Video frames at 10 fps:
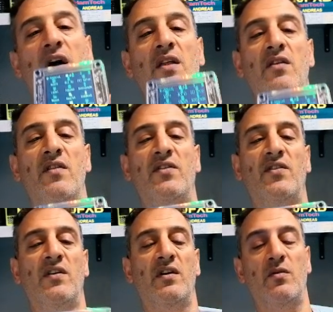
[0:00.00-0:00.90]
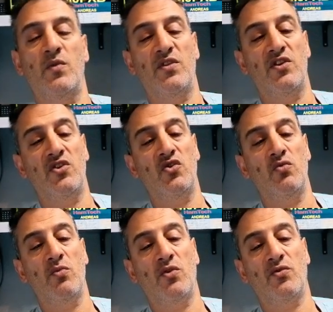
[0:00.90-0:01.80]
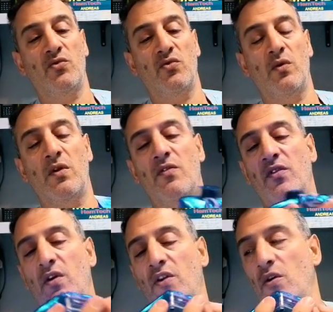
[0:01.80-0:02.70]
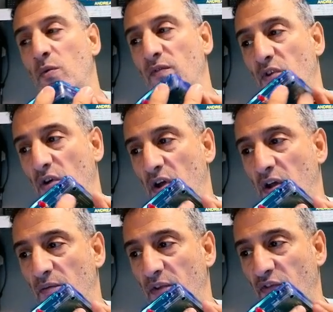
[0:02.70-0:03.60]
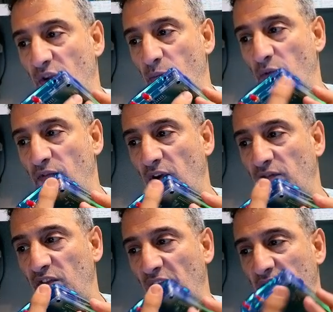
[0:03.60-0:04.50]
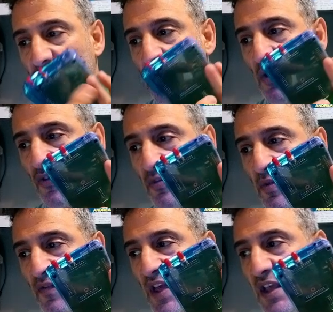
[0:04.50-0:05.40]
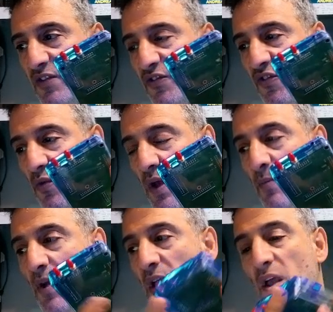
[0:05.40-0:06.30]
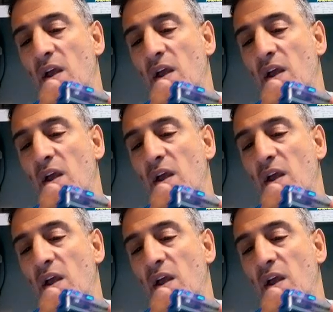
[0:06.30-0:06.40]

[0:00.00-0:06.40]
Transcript: Uh, there is a, uh, with the new model, uh, I know we've got a, a 3.5 jack in the bottom of the H2M.